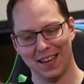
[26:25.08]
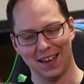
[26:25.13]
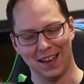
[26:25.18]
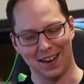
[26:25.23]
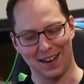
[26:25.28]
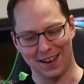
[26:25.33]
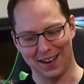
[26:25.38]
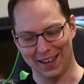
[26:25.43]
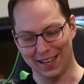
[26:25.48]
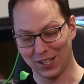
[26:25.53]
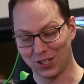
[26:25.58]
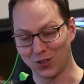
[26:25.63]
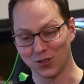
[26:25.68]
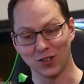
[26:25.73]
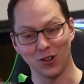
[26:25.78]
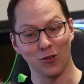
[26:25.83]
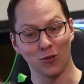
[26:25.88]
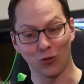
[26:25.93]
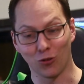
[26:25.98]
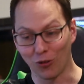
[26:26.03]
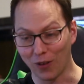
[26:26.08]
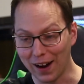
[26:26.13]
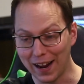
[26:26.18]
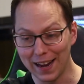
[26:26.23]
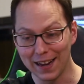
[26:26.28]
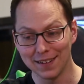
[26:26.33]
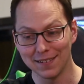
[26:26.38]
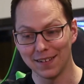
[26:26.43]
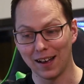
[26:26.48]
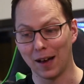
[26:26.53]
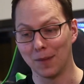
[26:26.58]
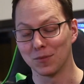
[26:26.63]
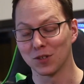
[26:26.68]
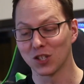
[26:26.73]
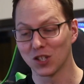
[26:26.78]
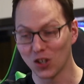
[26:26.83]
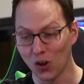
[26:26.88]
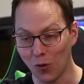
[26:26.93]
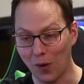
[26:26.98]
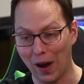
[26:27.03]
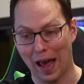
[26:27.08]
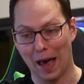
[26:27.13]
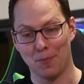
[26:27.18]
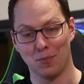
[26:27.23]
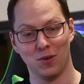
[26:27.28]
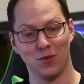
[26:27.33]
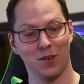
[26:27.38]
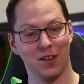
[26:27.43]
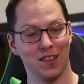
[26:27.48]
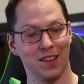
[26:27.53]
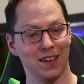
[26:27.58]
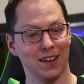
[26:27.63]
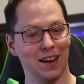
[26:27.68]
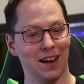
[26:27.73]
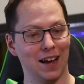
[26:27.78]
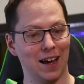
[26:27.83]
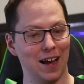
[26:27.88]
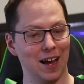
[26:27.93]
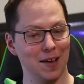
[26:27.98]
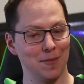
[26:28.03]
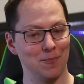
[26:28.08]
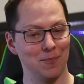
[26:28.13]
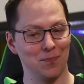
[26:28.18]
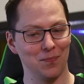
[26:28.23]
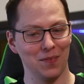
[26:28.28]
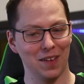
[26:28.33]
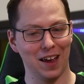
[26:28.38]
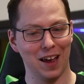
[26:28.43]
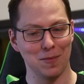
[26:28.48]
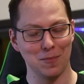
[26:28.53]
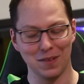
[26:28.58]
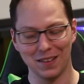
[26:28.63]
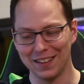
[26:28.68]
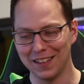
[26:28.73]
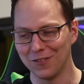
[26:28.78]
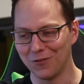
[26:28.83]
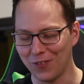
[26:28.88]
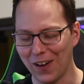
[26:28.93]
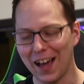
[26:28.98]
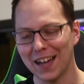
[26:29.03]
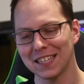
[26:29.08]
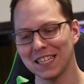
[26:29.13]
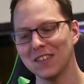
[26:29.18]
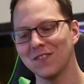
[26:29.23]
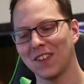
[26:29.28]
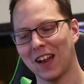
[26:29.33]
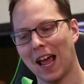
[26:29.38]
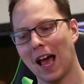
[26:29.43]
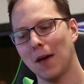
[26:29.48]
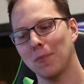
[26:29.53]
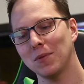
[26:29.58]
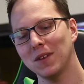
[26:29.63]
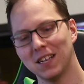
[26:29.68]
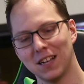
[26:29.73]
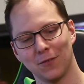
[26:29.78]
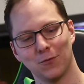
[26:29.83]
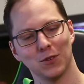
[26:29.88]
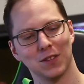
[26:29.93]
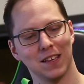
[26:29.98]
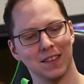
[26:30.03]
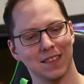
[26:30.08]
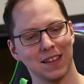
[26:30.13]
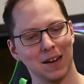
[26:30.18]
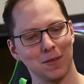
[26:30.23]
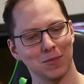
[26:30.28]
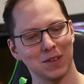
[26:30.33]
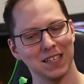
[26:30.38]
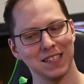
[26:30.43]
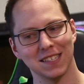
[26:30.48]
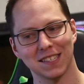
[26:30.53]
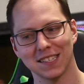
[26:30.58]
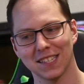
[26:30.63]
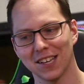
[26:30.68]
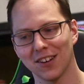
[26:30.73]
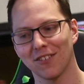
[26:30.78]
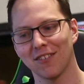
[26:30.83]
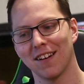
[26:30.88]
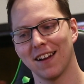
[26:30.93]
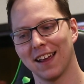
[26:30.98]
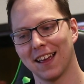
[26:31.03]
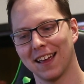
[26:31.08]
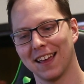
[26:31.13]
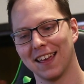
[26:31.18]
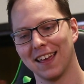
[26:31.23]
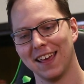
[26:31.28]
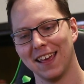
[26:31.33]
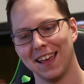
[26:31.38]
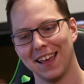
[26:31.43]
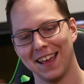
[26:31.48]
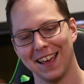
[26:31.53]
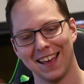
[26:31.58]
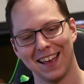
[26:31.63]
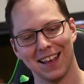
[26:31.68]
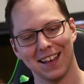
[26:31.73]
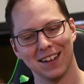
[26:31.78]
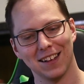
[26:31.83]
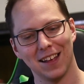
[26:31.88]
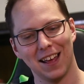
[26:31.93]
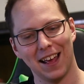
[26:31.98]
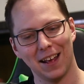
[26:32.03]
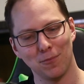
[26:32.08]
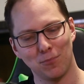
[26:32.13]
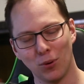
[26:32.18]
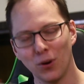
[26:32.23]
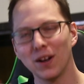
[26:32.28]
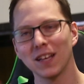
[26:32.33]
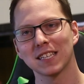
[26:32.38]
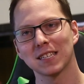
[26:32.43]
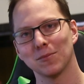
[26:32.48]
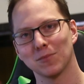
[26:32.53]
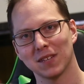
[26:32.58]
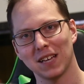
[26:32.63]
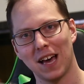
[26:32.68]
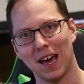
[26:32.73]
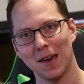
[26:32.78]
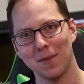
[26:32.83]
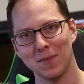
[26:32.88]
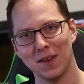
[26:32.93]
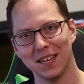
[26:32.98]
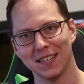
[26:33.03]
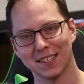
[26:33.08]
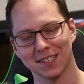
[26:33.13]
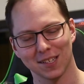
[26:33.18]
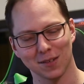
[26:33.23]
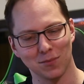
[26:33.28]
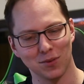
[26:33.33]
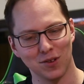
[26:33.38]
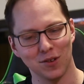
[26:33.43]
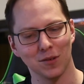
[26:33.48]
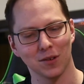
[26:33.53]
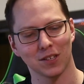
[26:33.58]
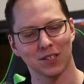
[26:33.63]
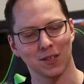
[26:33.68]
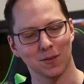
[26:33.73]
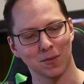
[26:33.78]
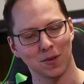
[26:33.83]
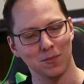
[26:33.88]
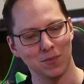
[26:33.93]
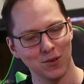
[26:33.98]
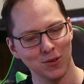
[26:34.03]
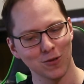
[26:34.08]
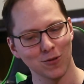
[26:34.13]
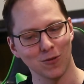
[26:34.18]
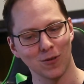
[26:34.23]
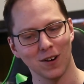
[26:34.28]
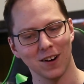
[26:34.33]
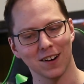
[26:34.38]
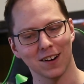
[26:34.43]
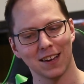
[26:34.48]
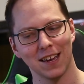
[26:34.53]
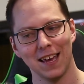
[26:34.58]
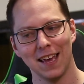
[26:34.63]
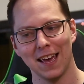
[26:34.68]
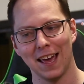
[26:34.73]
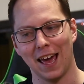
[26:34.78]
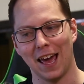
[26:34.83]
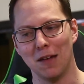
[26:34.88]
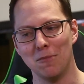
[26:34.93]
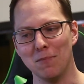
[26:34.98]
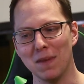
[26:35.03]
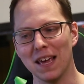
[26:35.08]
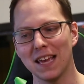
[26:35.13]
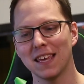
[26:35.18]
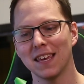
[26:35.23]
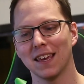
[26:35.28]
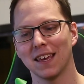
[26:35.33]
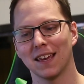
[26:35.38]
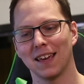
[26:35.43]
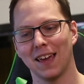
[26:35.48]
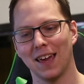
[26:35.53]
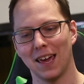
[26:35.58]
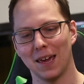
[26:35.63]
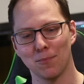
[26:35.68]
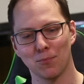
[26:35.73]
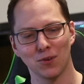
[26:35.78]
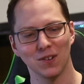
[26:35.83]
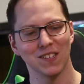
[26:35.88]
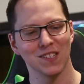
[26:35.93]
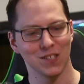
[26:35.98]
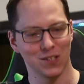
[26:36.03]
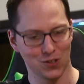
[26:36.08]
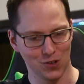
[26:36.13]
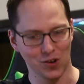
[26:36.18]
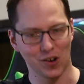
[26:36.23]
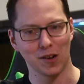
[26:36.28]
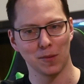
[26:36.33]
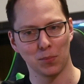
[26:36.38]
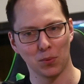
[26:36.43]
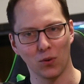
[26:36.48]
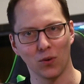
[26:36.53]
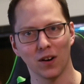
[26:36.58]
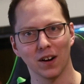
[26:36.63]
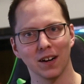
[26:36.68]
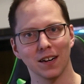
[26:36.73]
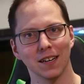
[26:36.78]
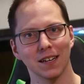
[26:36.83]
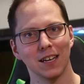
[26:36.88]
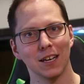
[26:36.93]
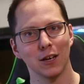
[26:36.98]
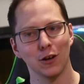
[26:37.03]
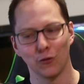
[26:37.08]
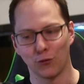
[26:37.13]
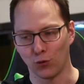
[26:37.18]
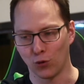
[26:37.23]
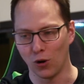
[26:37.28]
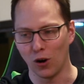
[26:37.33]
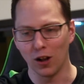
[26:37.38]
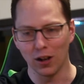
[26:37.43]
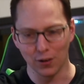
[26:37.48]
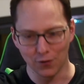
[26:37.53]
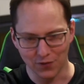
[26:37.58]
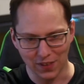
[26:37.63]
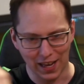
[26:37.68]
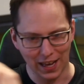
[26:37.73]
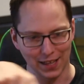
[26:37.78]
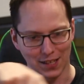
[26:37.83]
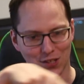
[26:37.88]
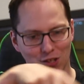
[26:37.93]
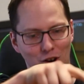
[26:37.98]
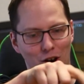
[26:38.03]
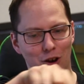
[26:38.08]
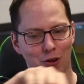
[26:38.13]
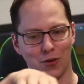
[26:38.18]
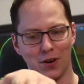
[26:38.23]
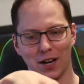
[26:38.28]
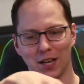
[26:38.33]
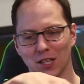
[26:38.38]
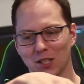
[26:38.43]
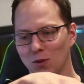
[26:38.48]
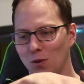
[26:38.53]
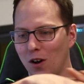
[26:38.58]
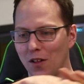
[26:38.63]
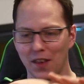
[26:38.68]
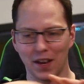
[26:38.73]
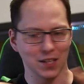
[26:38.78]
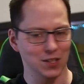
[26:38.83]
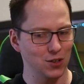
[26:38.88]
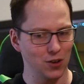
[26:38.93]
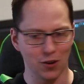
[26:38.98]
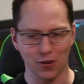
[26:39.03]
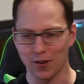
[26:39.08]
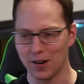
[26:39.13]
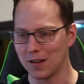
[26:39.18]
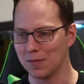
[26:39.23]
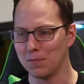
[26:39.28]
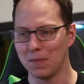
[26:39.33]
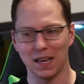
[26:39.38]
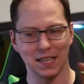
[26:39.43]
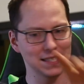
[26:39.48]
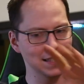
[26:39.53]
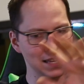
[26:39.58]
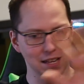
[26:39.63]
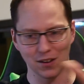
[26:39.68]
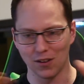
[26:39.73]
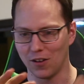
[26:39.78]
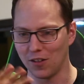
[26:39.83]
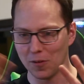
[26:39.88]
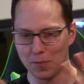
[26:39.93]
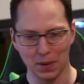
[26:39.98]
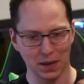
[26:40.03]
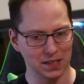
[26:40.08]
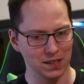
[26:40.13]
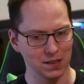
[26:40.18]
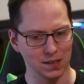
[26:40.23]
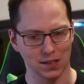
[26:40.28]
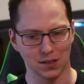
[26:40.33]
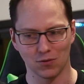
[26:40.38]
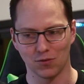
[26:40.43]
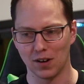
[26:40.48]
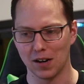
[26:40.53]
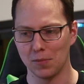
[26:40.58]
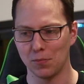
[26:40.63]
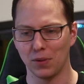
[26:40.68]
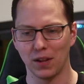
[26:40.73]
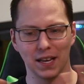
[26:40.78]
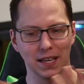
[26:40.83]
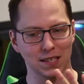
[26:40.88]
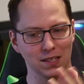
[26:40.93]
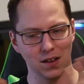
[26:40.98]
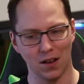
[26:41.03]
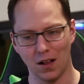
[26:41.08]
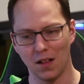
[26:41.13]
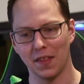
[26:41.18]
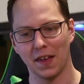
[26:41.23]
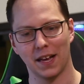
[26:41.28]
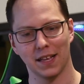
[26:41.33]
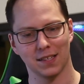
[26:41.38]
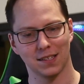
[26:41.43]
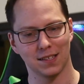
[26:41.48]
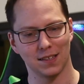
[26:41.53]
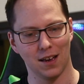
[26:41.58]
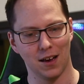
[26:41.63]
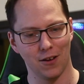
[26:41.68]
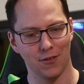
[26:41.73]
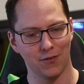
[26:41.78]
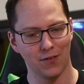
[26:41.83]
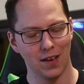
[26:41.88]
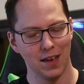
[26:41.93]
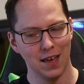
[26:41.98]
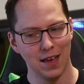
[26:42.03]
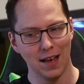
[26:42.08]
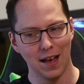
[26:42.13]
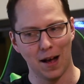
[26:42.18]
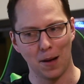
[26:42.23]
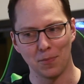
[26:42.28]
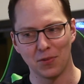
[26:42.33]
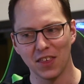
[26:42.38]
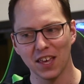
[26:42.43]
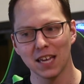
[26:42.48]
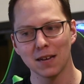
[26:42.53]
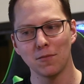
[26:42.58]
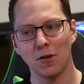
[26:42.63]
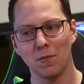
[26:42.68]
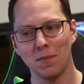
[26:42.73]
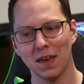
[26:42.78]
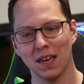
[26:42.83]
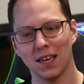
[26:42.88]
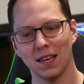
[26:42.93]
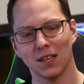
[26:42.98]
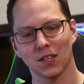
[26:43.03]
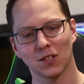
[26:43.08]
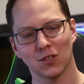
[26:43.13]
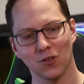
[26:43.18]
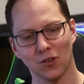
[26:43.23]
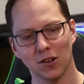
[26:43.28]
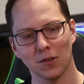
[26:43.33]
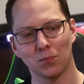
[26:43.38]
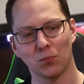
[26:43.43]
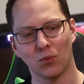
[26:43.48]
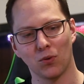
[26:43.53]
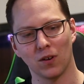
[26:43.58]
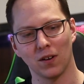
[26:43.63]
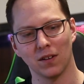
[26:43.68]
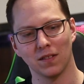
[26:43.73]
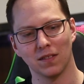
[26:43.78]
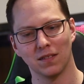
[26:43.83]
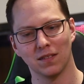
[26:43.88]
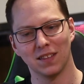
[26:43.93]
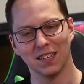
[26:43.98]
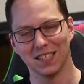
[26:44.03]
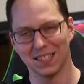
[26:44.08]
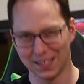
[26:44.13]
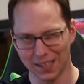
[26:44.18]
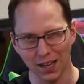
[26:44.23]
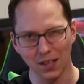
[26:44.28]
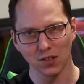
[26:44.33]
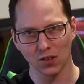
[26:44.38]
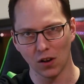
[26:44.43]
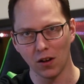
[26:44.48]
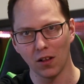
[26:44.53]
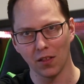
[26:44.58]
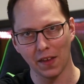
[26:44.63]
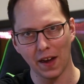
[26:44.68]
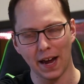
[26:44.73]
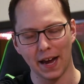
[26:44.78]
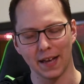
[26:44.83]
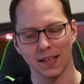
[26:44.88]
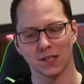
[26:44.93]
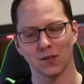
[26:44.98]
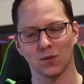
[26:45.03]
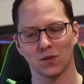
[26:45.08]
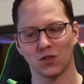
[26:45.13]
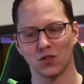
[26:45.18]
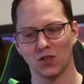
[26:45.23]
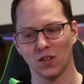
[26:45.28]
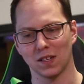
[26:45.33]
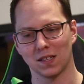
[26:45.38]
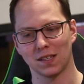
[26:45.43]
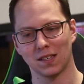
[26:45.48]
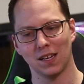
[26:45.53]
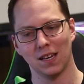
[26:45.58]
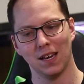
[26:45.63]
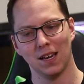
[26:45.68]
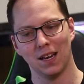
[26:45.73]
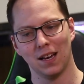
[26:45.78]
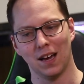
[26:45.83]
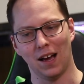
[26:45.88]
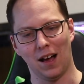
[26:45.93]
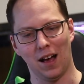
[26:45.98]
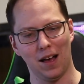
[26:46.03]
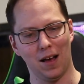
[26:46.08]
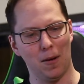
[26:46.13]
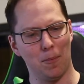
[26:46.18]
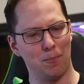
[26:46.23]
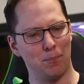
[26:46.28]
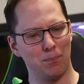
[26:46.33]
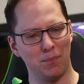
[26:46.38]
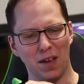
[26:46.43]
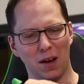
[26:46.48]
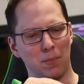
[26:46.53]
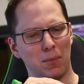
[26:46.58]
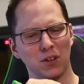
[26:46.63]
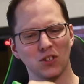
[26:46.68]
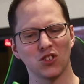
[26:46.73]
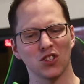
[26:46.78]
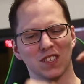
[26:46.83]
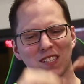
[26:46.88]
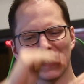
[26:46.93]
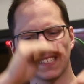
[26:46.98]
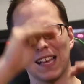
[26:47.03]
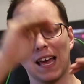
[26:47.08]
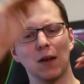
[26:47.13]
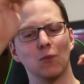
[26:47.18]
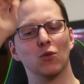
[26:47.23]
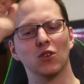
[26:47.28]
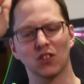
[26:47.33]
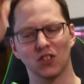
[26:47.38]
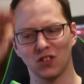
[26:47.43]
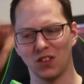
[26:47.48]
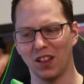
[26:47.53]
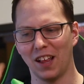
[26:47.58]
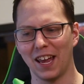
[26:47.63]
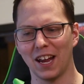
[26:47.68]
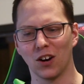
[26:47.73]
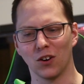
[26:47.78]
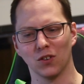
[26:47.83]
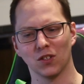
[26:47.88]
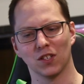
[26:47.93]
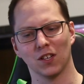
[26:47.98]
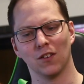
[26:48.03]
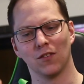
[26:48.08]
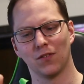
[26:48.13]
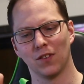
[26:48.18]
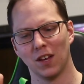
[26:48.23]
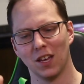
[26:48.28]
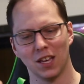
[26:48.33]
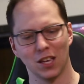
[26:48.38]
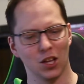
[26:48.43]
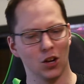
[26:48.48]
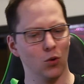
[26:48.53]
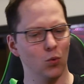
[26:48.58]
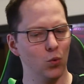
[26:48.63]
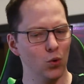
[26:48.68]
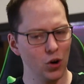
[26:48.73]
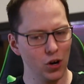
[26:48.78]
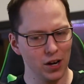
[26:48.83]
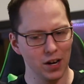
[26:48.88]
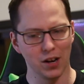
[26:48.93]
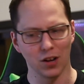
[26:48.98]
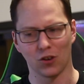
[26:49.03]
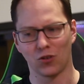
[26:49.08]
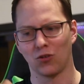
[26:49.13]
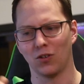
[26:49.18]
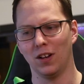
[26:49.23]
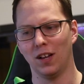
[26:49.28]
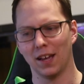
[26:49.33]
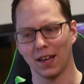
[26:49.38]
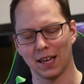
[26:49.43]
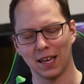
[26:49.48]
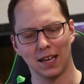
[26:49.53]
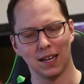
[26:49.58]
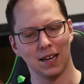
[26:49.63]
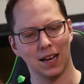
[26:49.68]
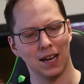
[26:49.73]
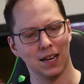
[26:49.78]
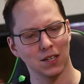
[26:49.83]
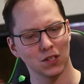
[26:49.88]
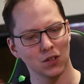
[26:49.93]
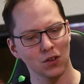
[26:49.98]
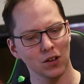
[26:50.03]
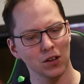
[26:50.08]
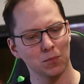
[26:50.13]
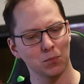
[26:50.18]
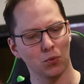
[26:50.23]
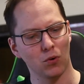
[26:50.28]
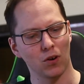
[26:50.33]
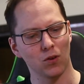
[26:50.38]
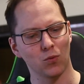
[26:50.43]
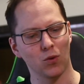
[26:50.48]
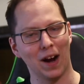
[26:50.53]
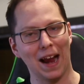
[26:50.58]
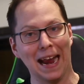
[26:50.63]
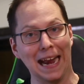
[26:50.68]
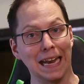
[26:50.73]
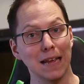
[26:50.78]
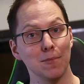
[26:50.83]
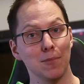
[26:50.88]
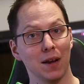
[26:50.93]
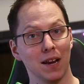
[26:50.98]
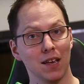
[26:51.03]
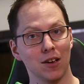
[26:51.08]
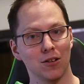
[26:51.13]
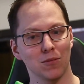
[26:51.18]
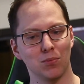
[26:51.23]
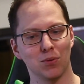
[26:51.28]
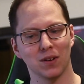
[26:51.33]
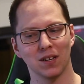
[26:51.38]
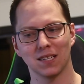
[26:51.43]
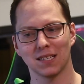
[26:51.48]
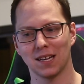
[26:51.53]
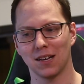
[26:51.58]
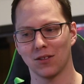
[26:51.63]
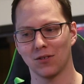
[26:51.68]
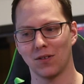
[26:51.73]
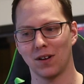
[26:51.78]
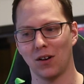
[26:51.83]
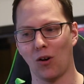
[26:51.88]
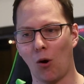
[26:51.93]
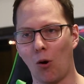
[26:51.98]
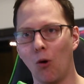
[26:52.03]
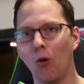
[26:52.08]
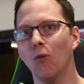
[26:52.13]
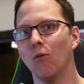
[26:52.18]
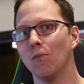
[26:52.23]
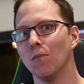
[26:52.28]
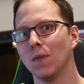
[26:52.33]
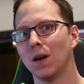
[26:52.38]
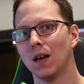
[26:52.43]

It turned out great. I'm so happy with it. I'm in fact even happy enough with it that I'm considering putting some time into some computer work and making a printed circuit board for all of that soldering. So all that soldering mess, getting all the pixels in the right place, all that stuff. I'm thinking about making a circuit board that does all that. So it's just a bunch of sandwiched layers of, you know, wood and acrylic and a circuit board where anybody could put it together at home.